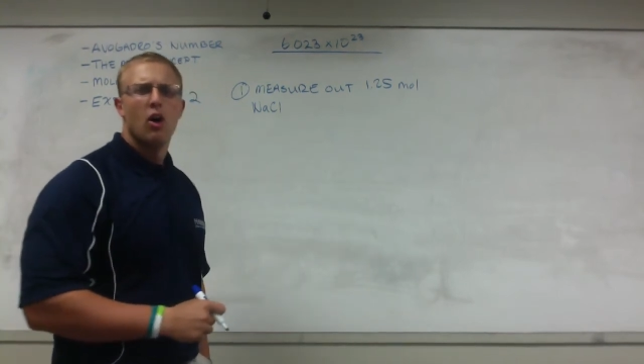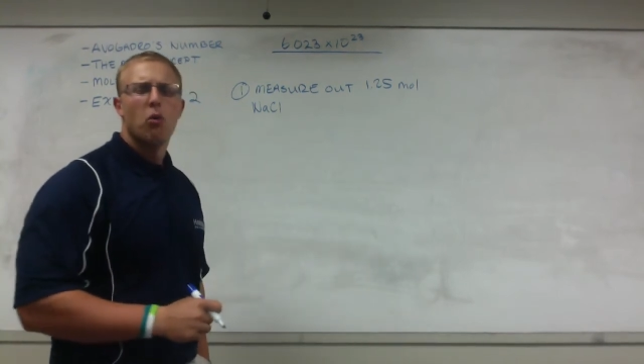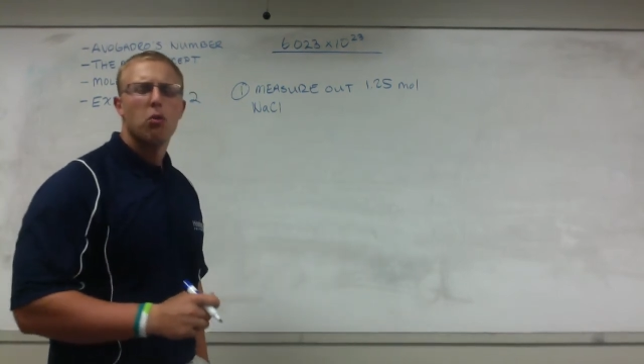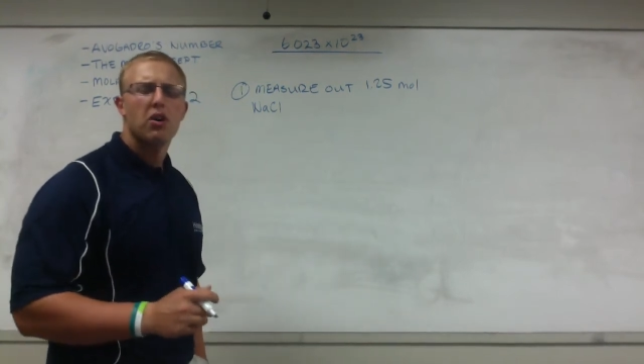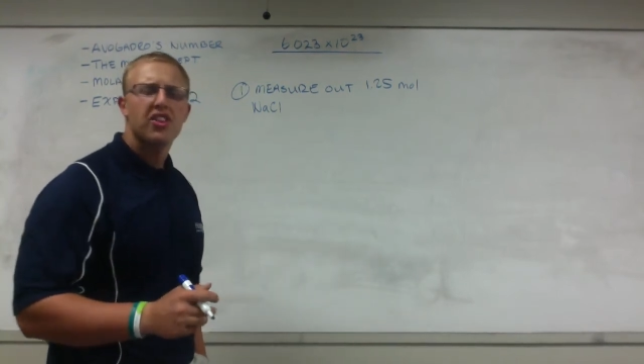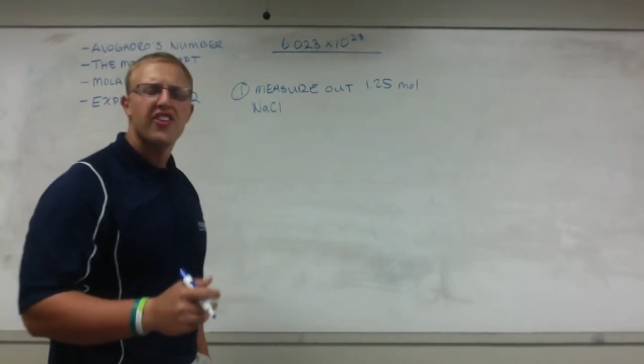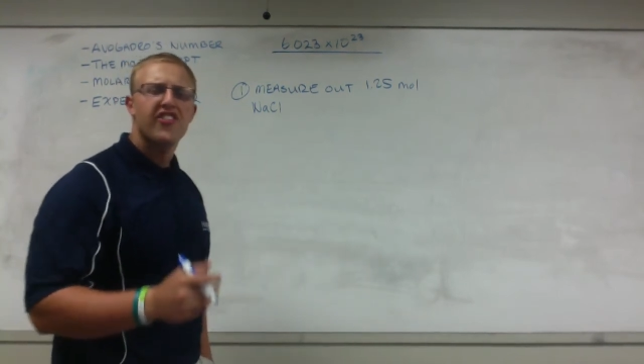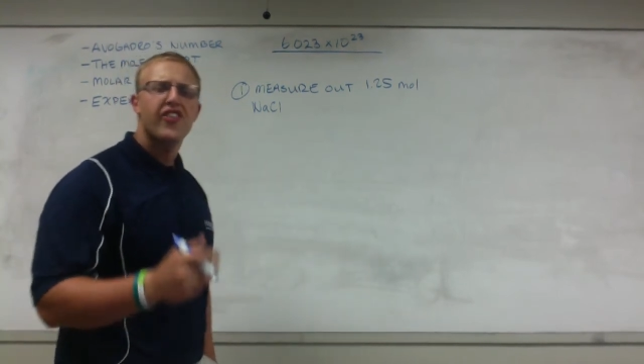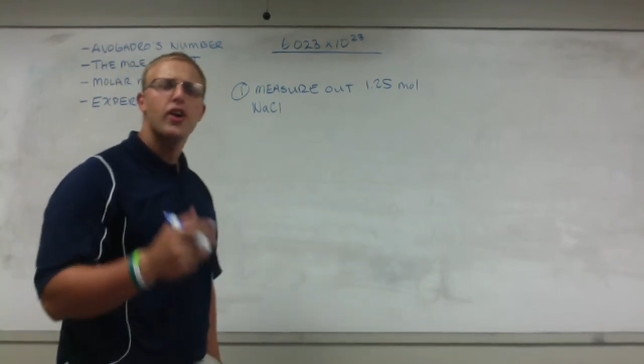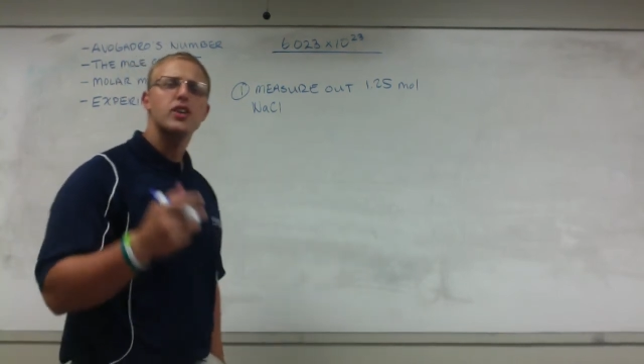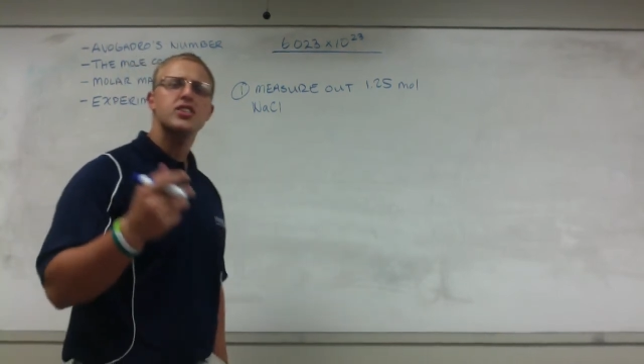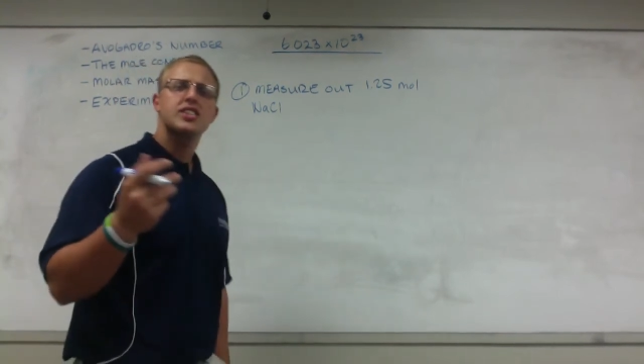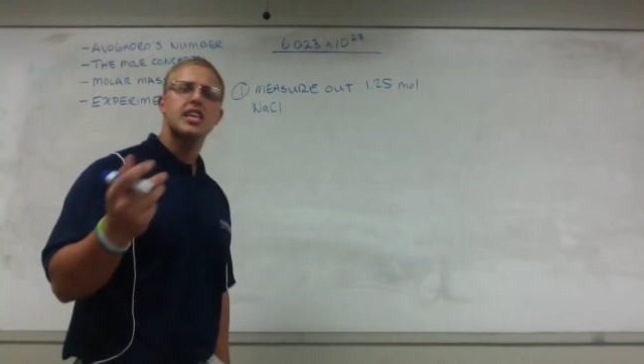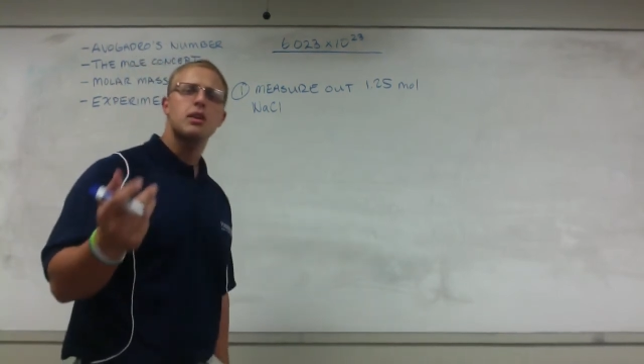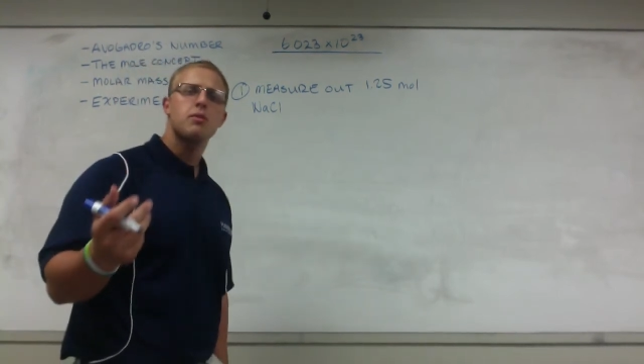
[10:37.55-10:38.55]
Well, the
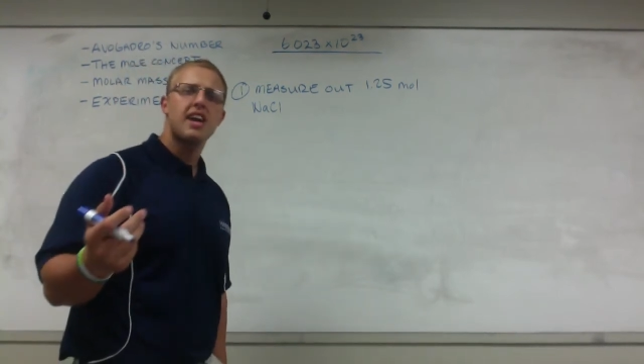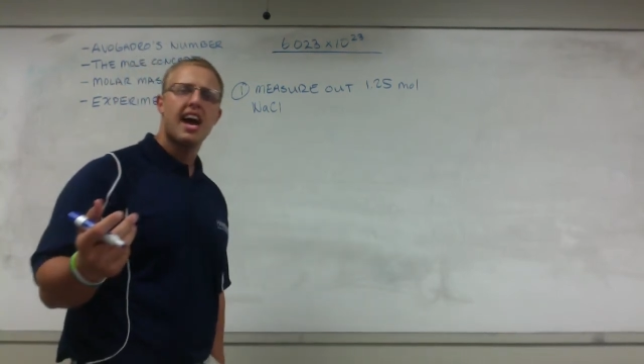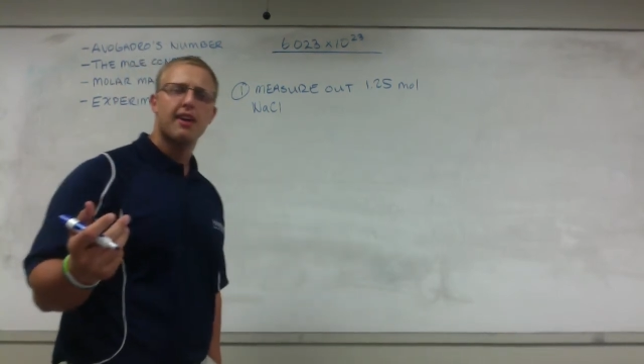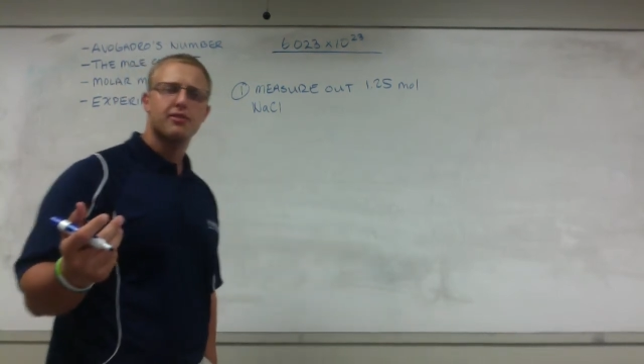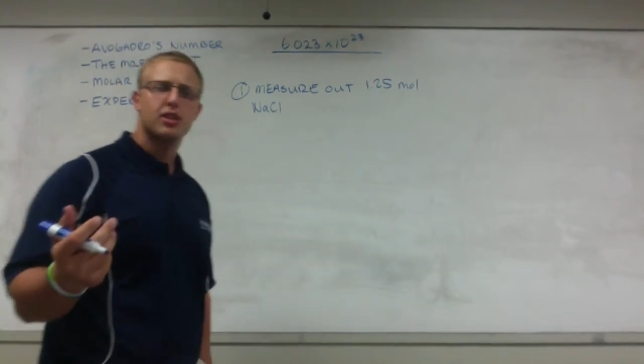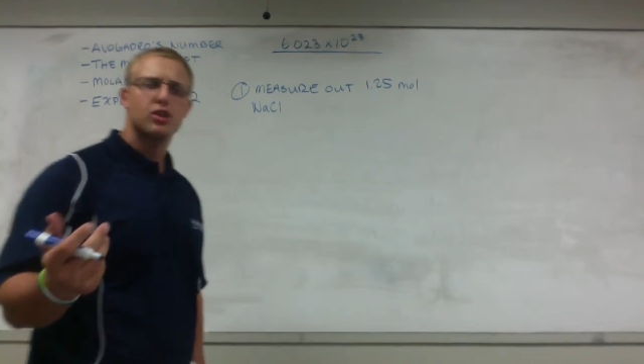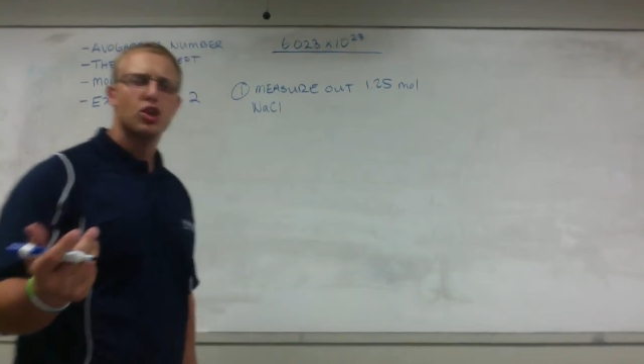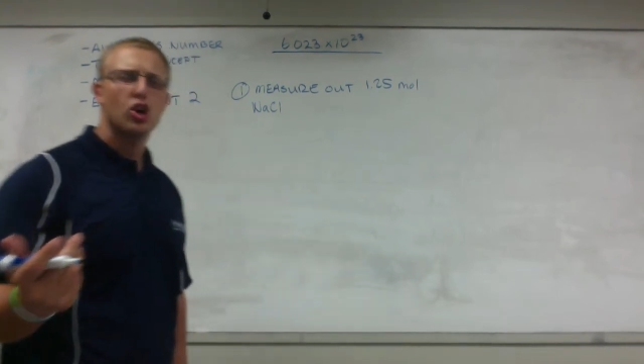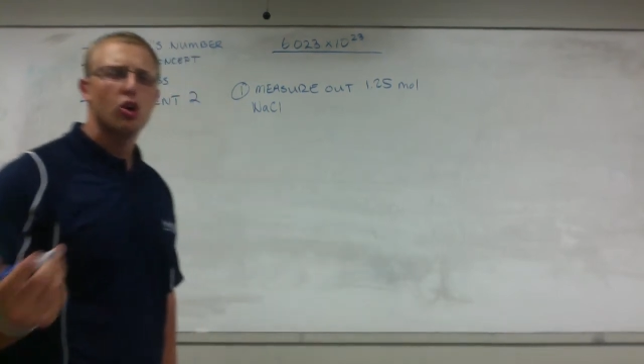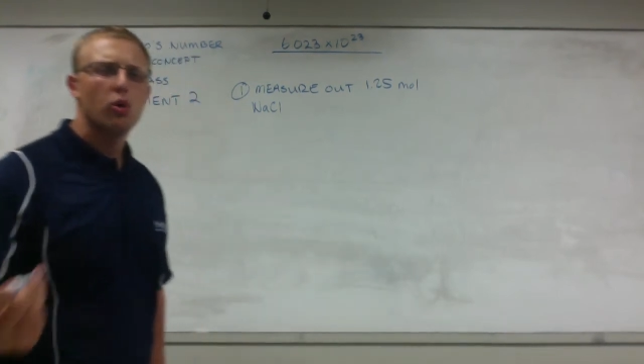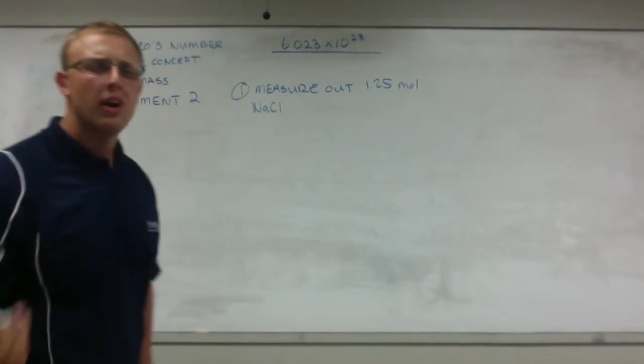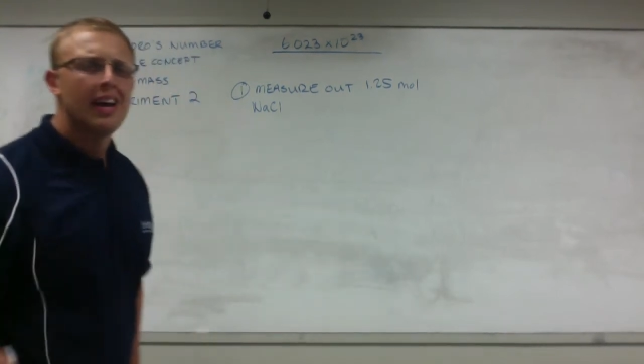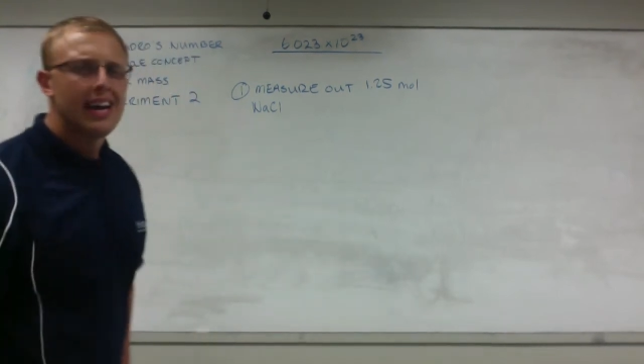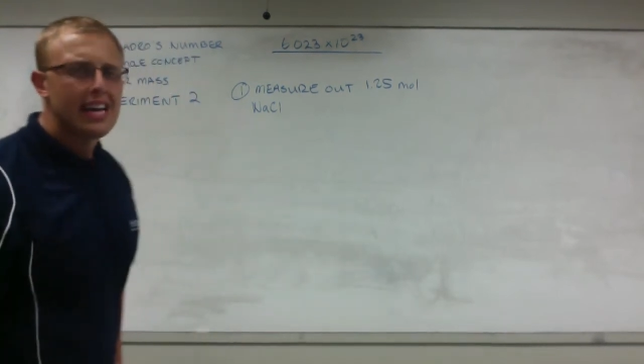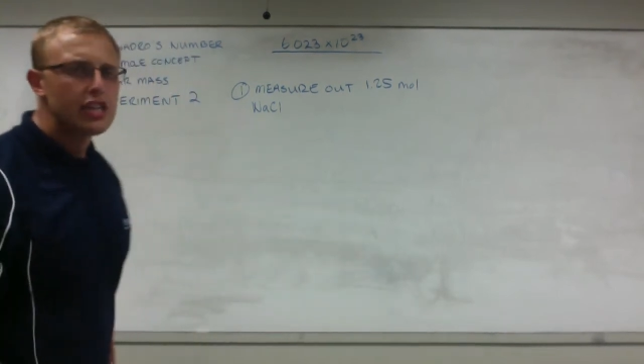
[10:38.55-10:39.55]
first thing we have to do
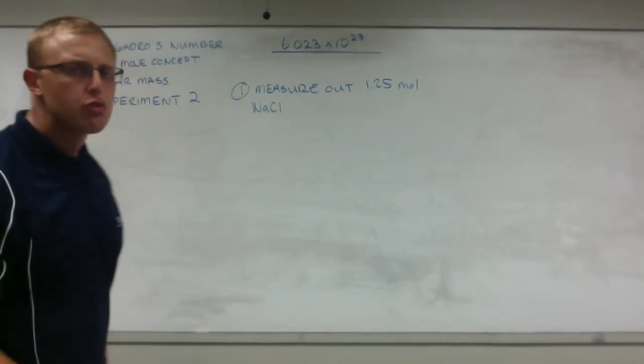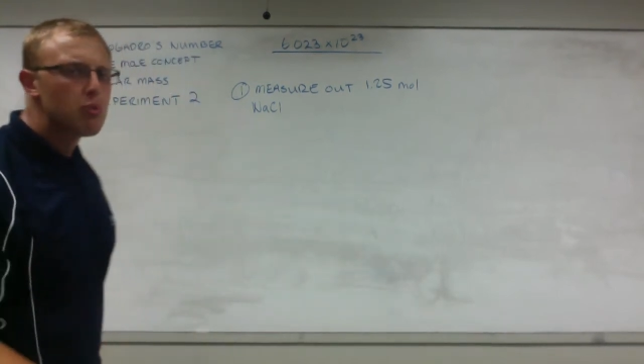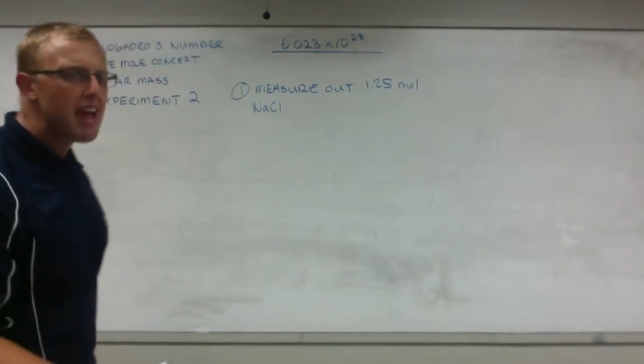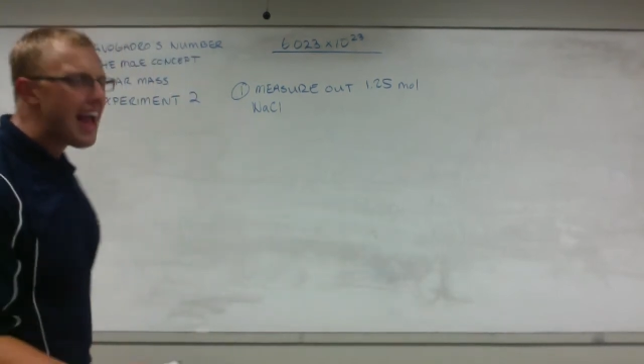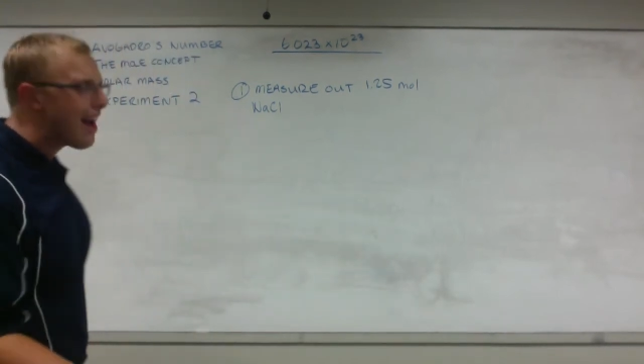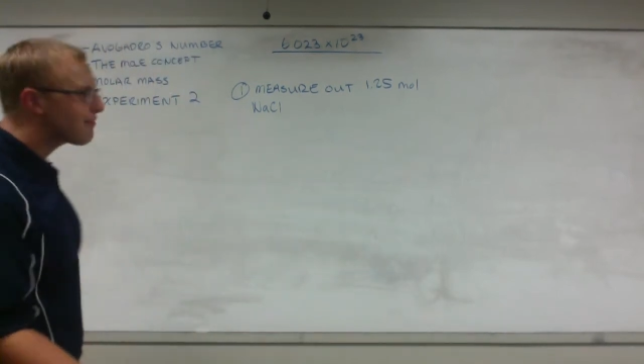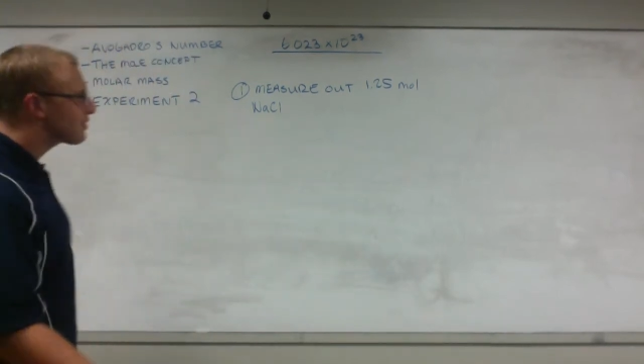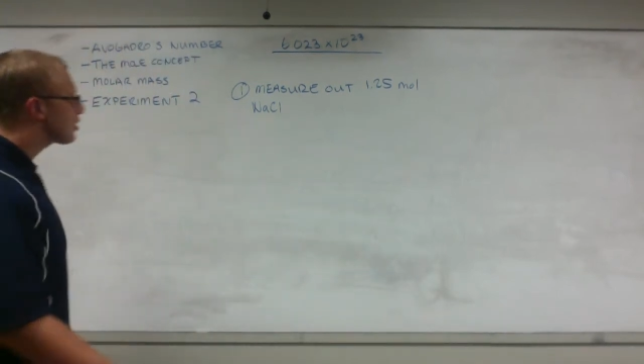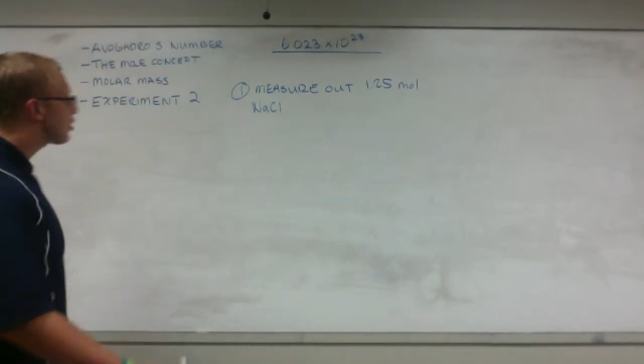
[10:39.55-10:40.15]
is we have to